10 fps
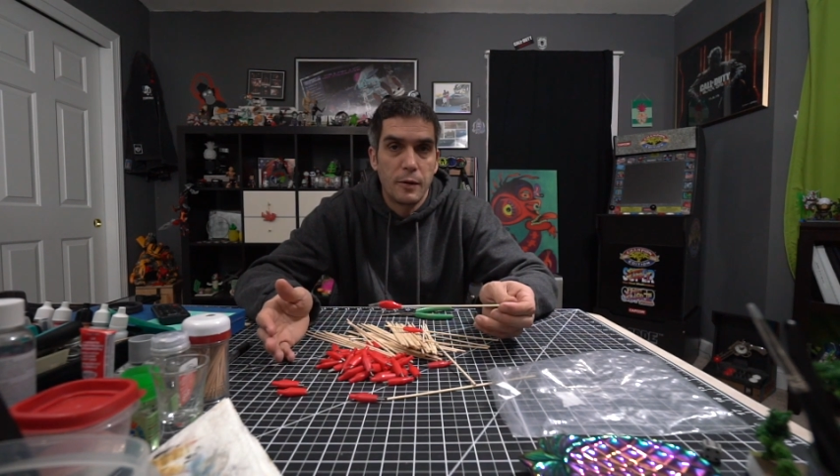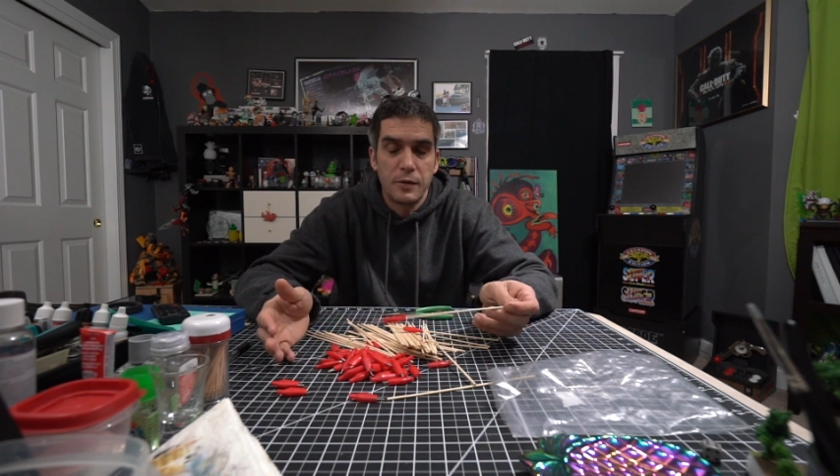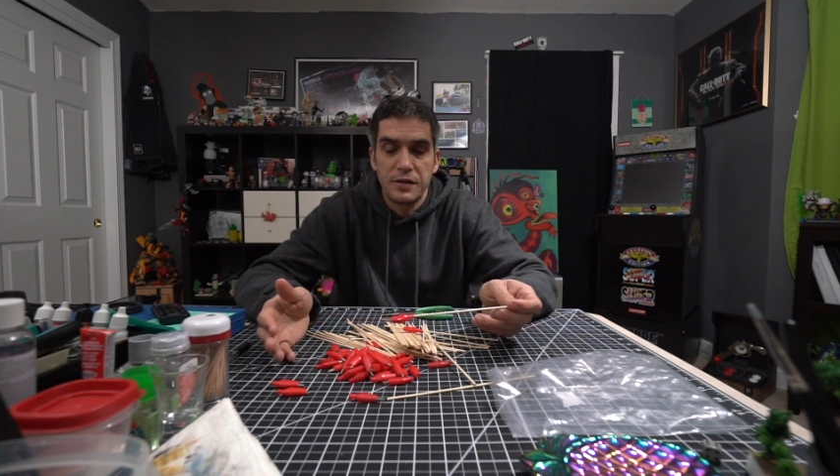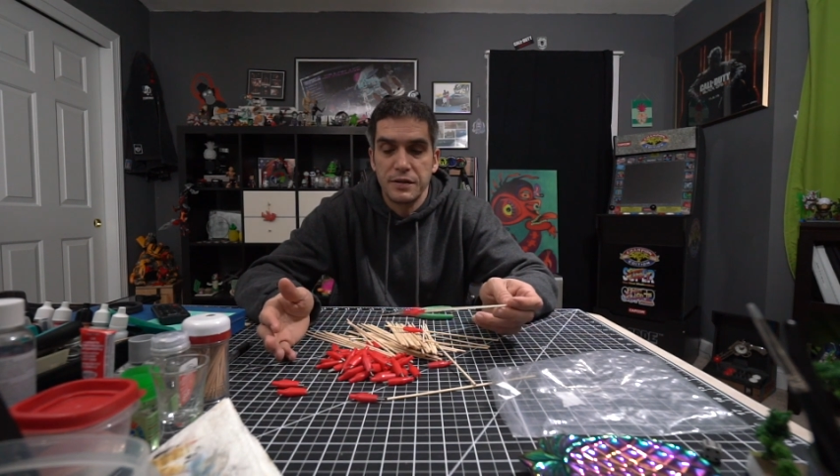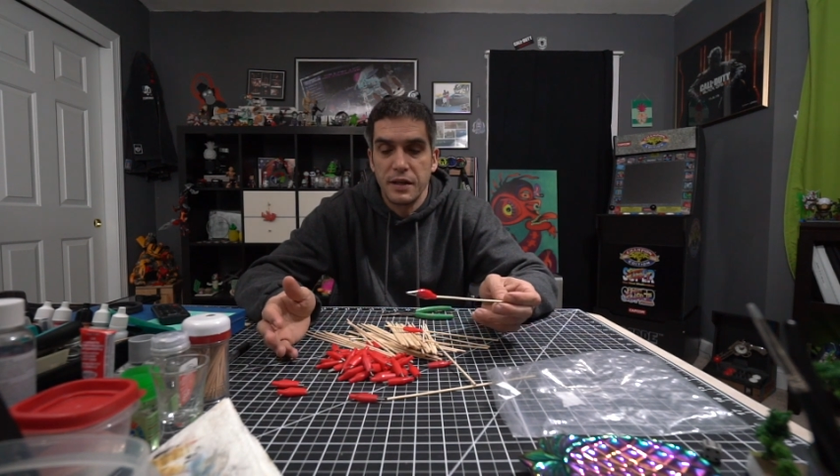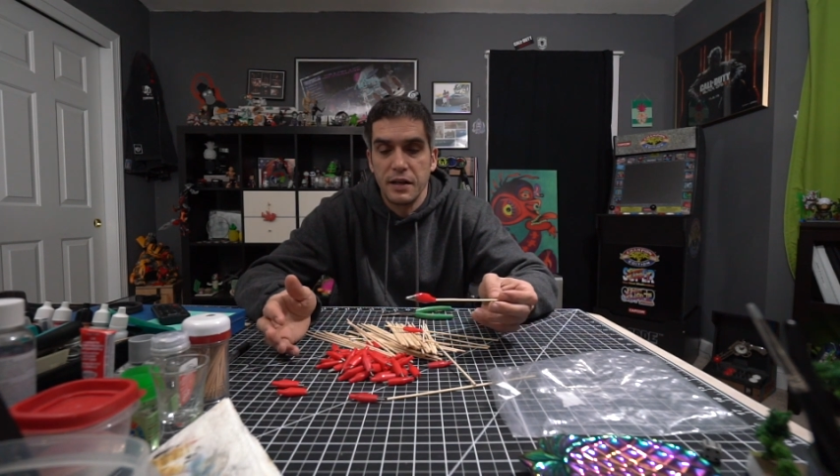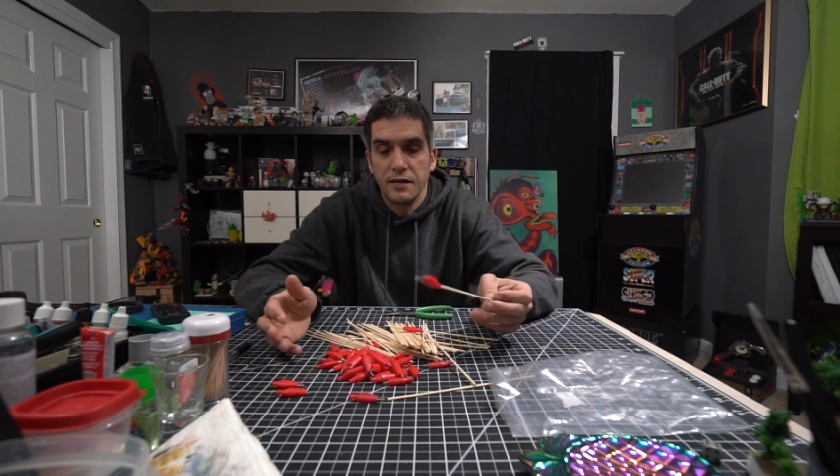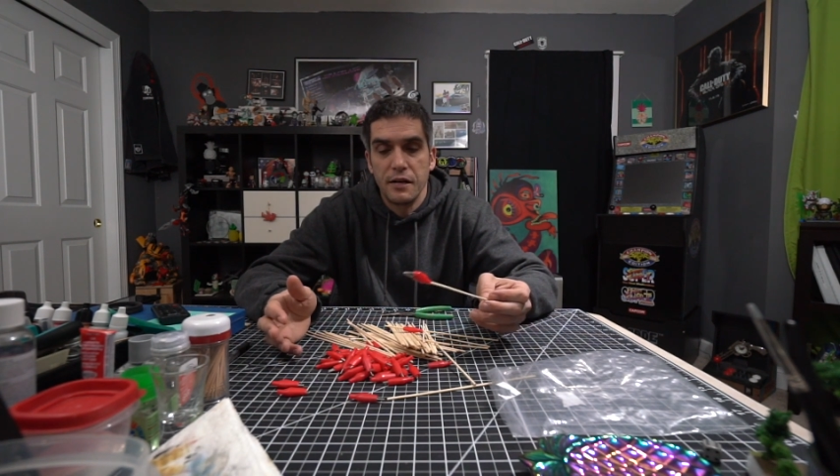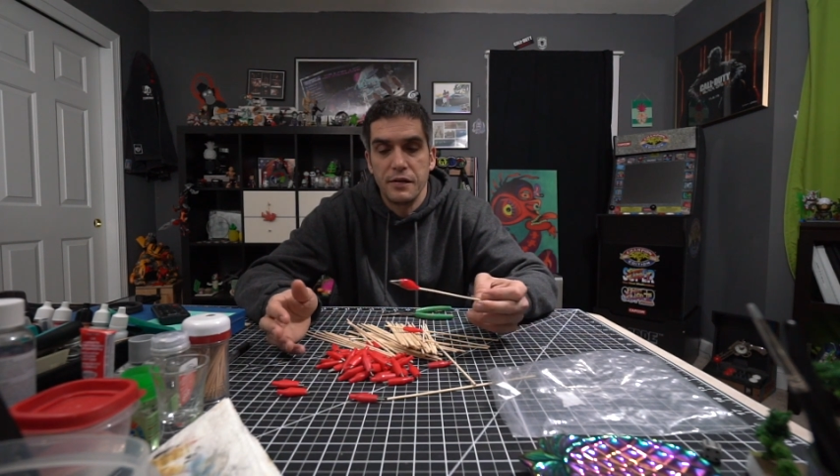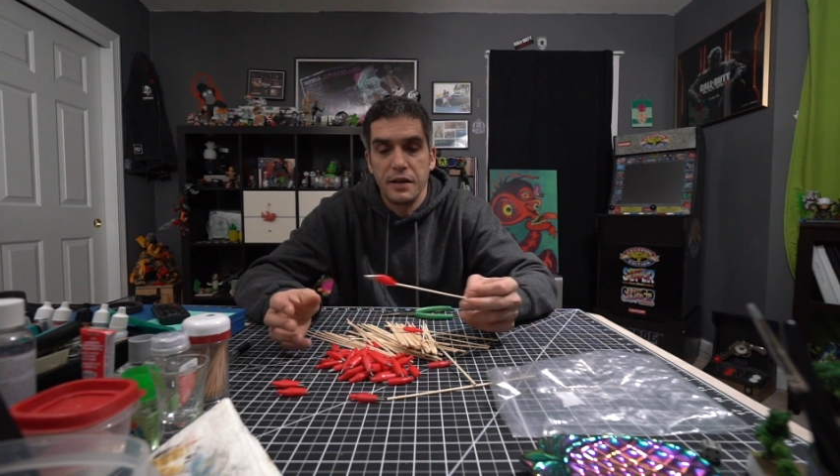
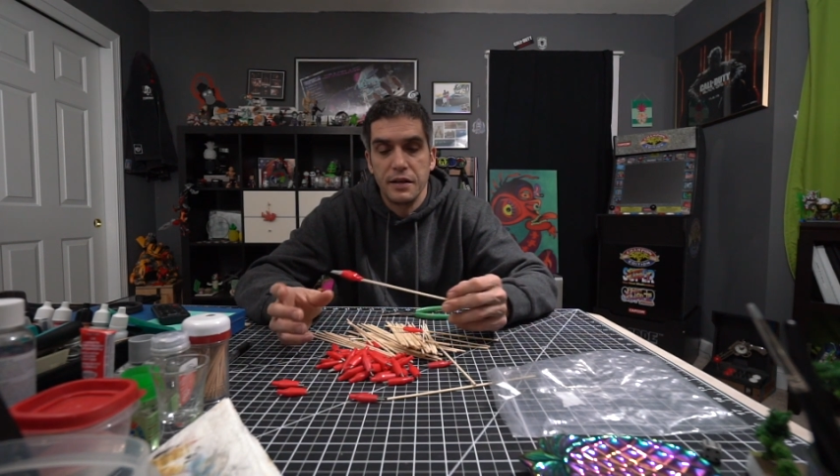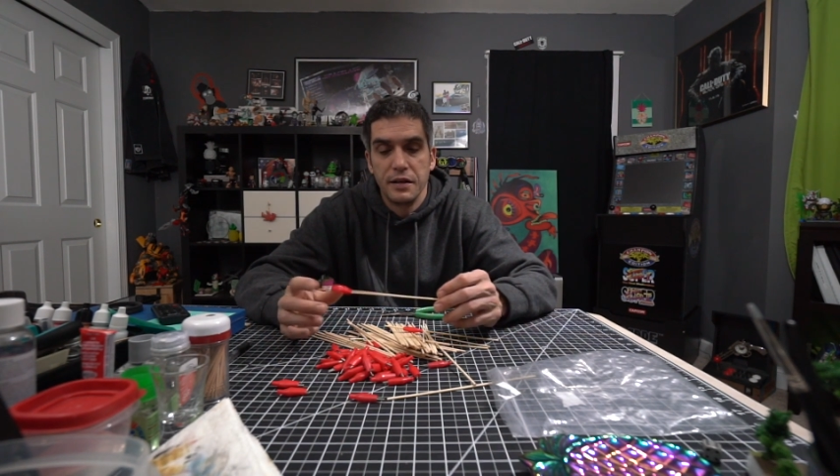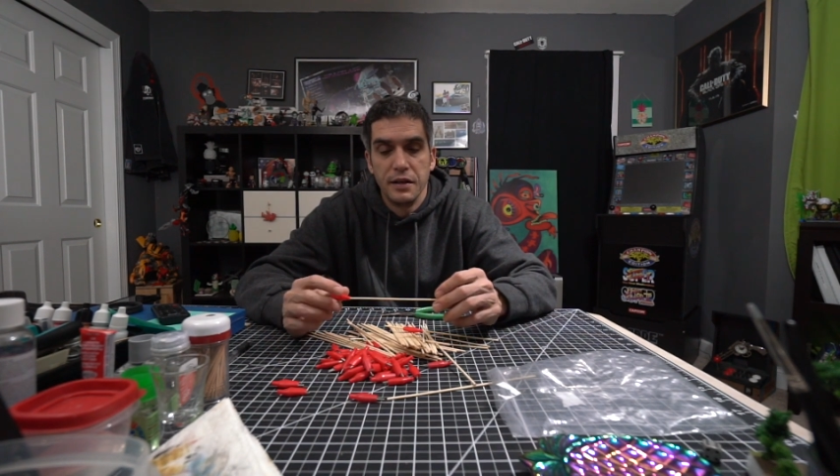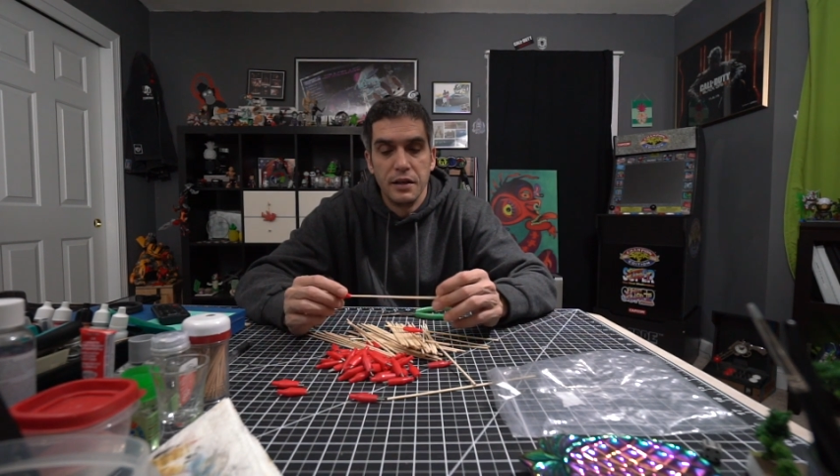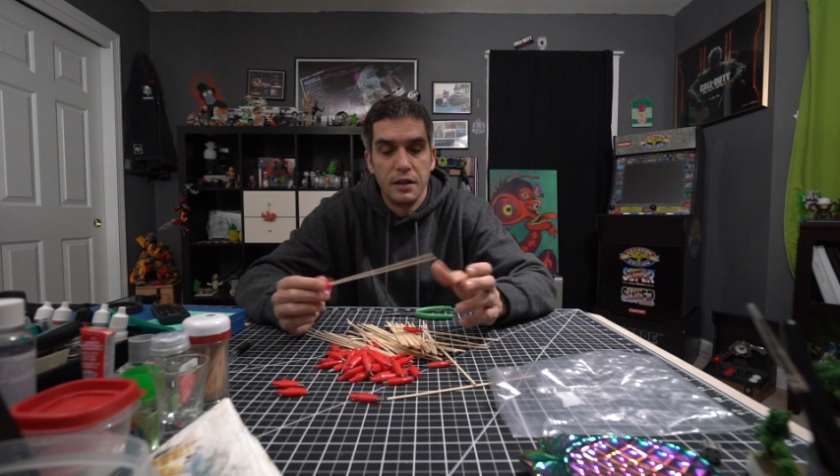represented on their